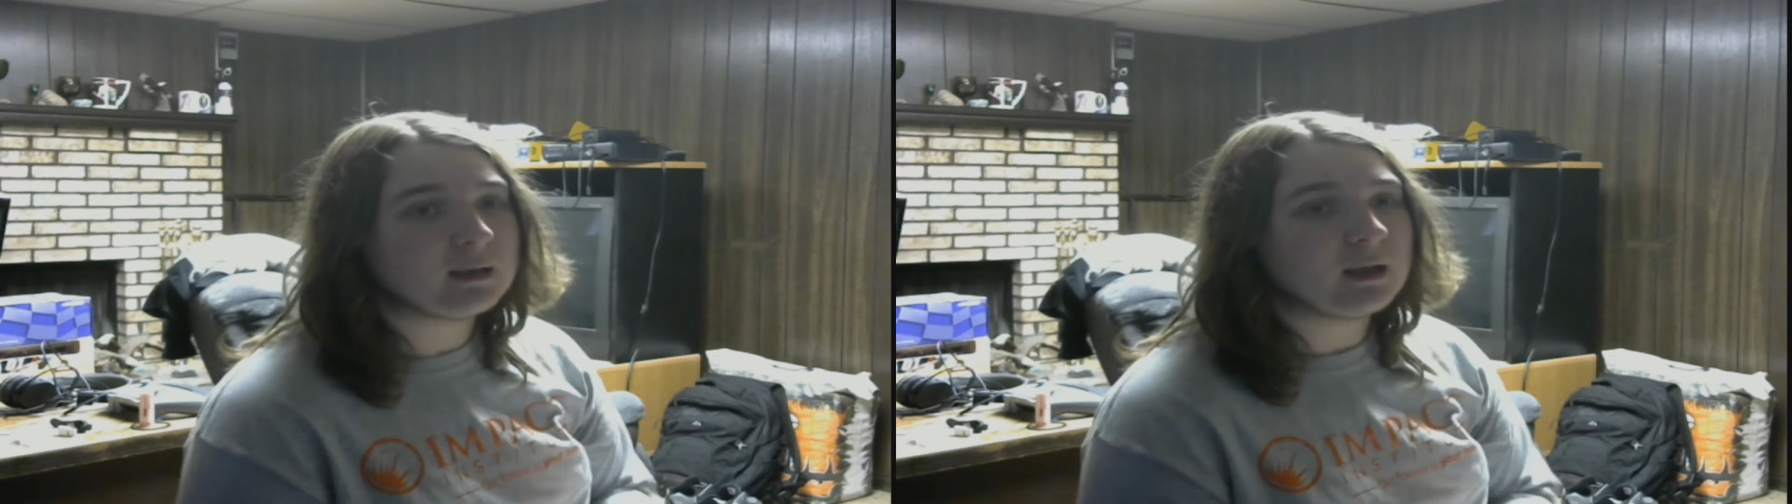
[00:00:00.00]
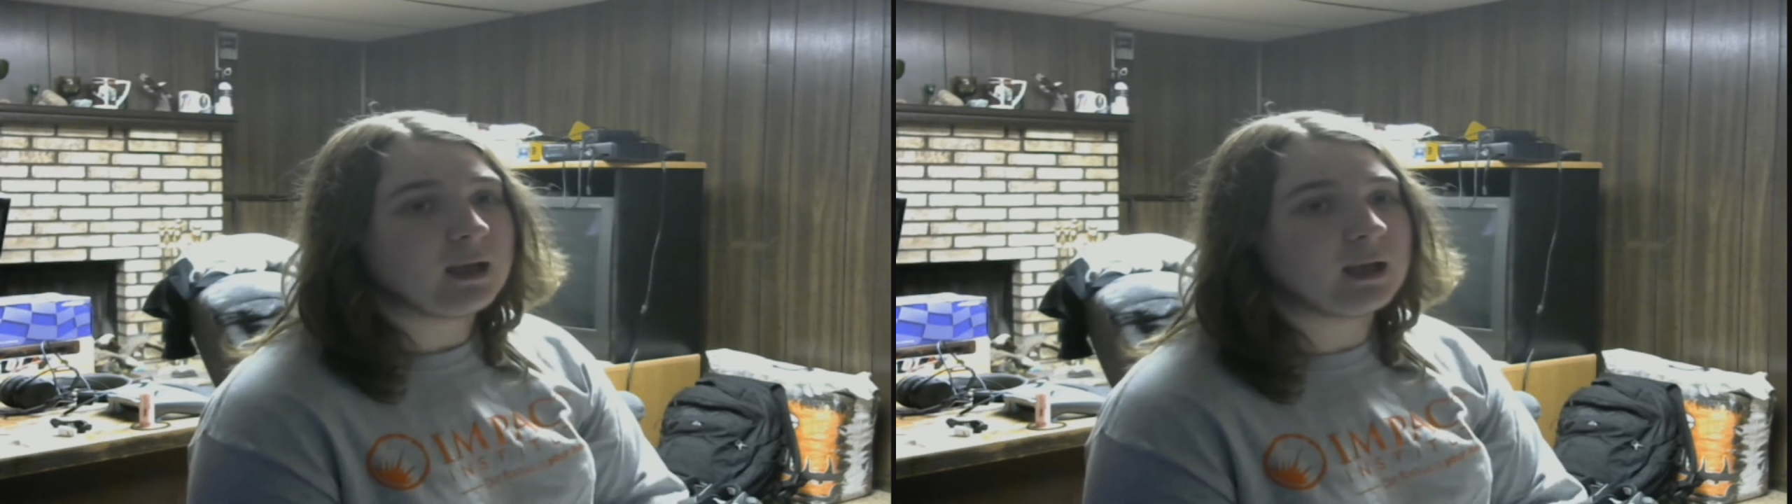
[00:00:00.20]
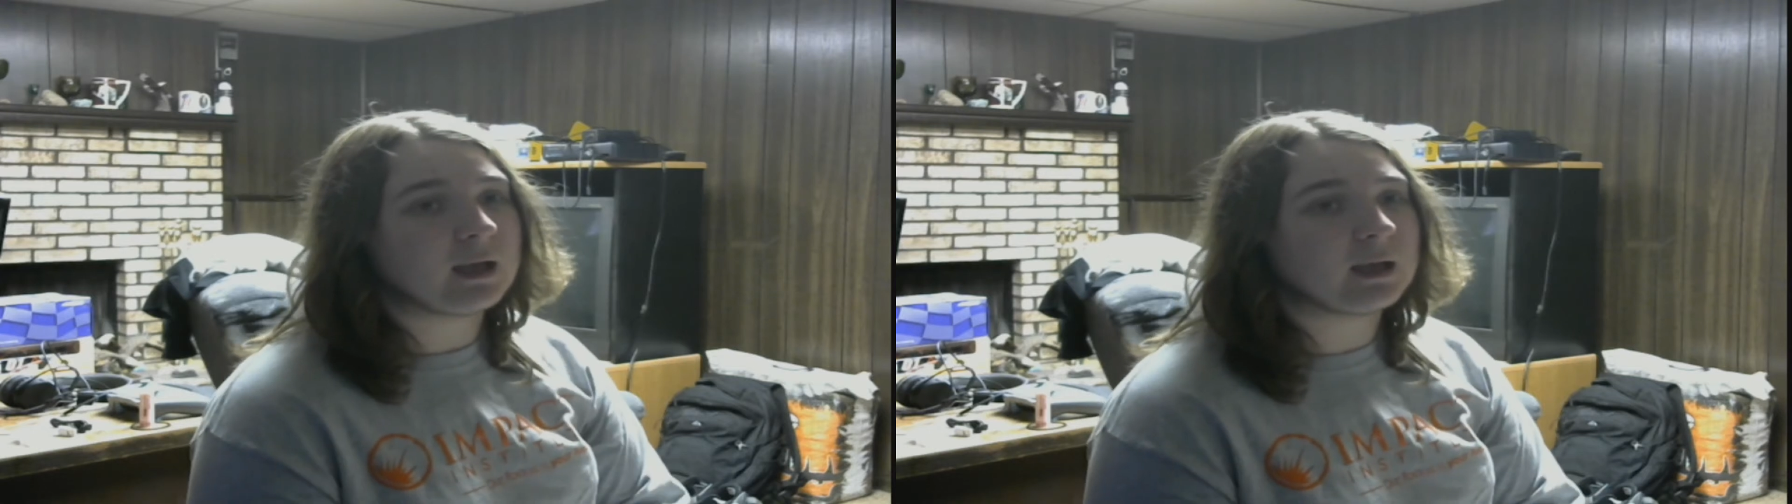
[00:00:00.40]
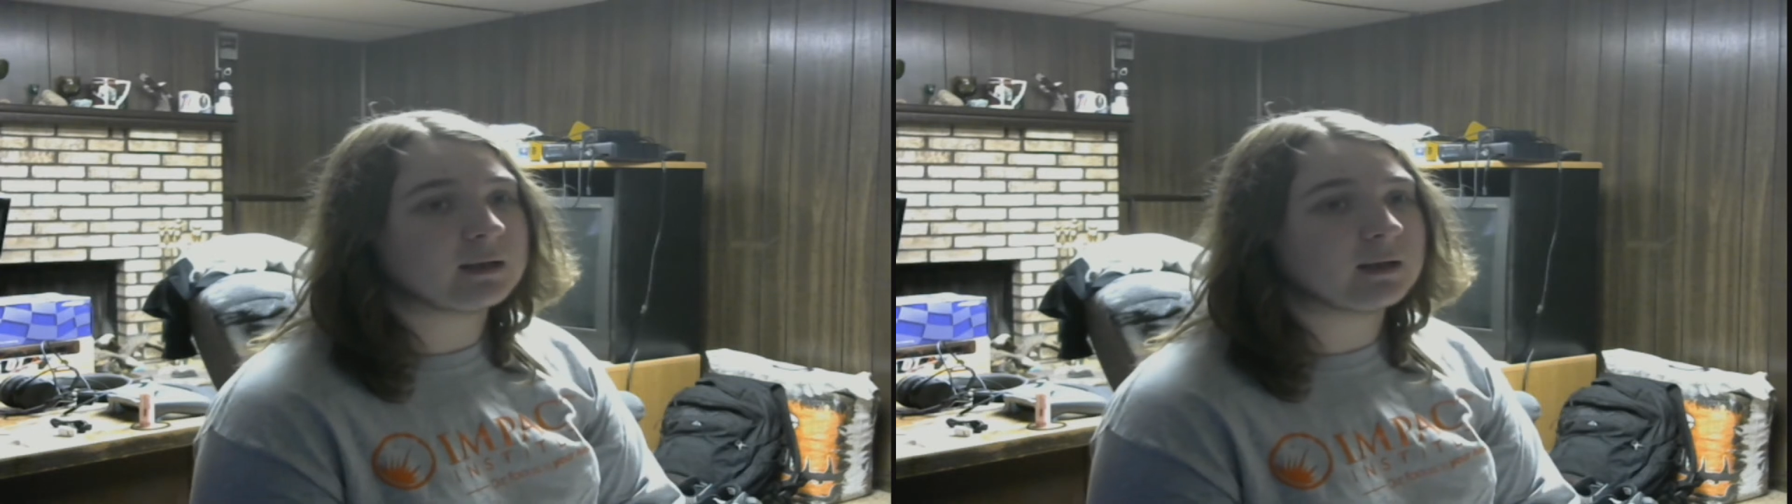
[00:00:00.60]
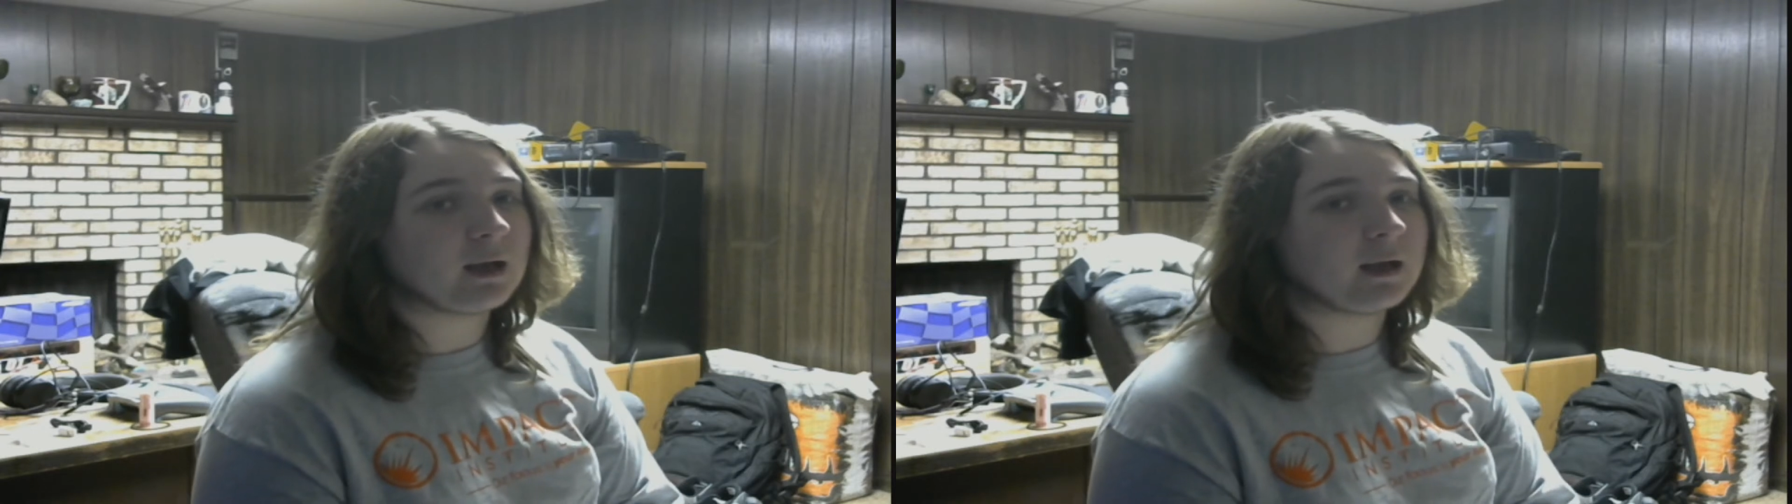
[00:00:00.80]

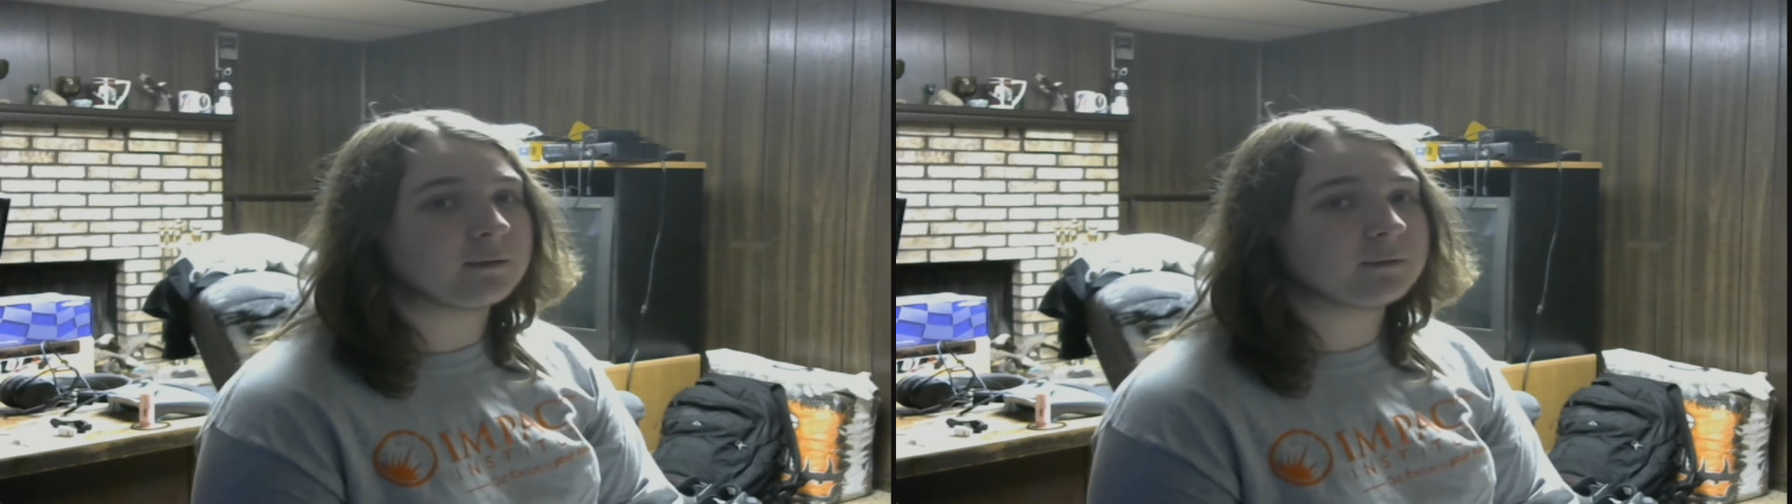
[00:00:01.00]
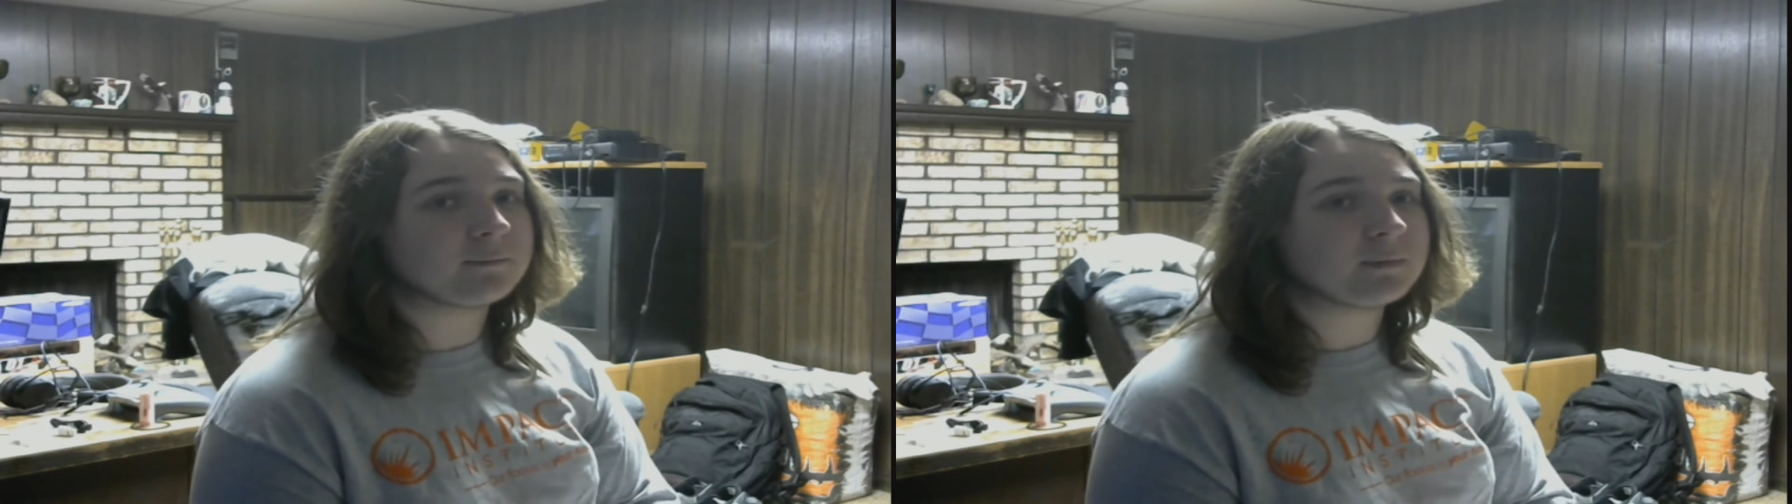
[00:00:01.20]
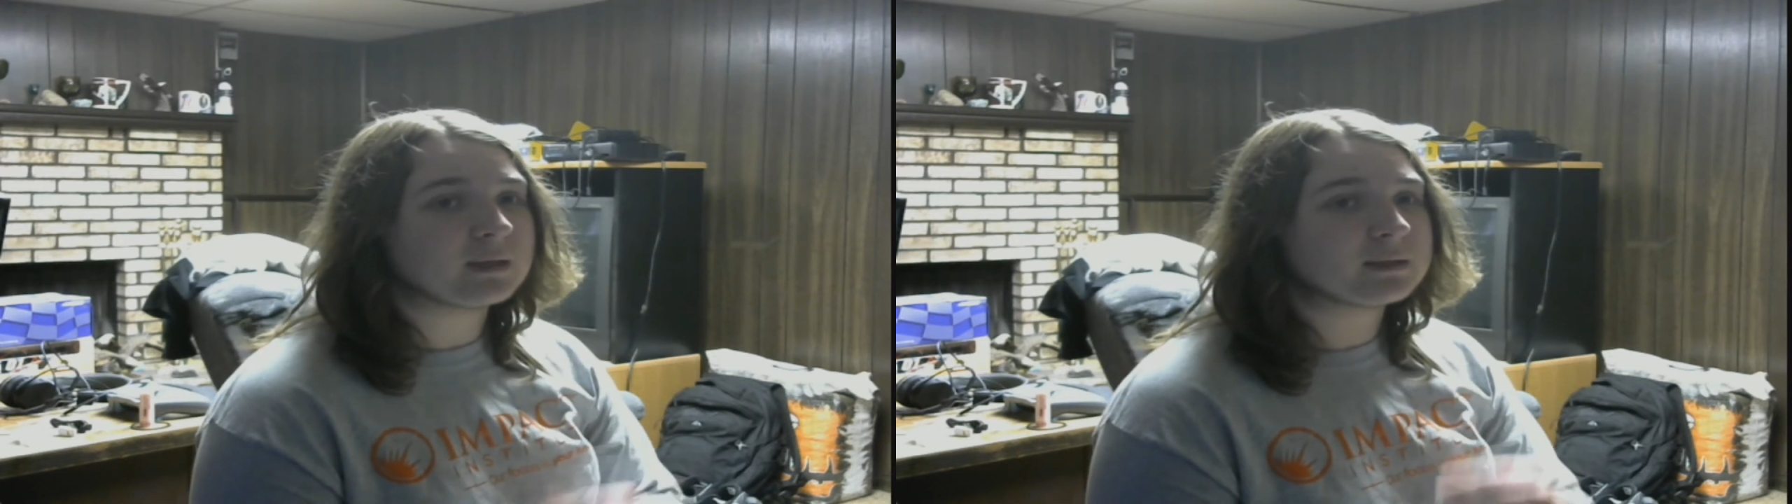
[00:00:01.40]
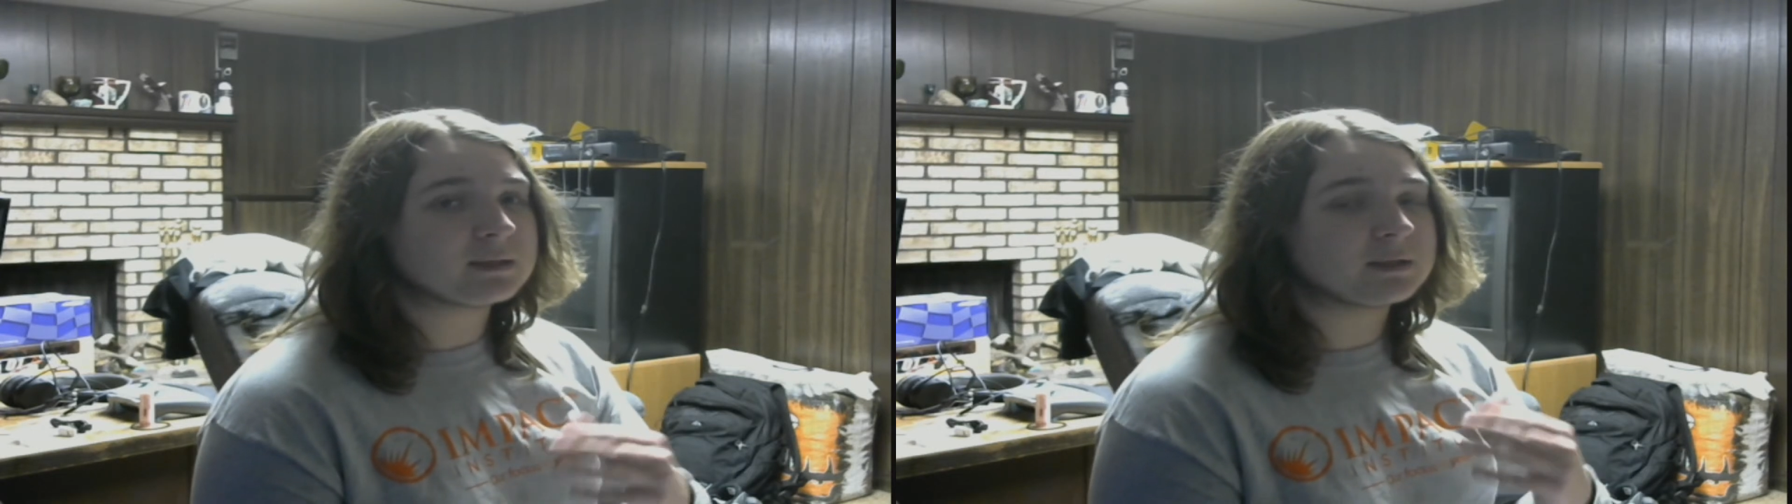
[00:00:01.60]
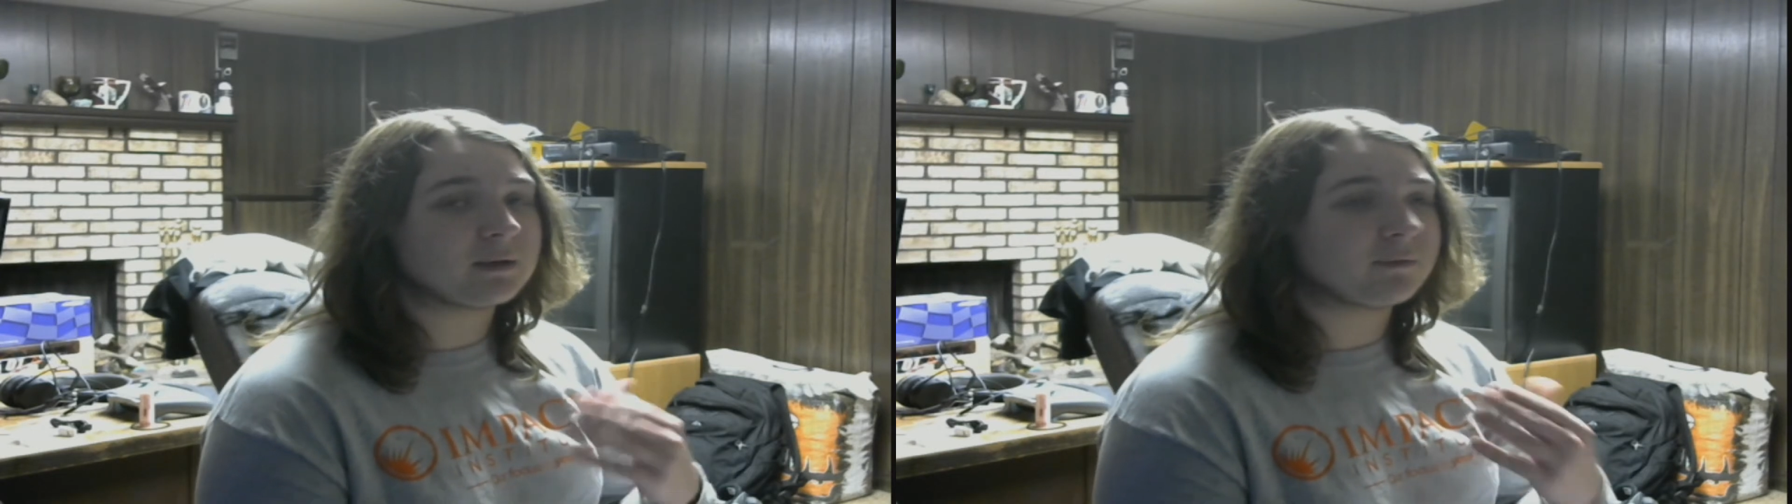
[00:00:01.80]
and since they're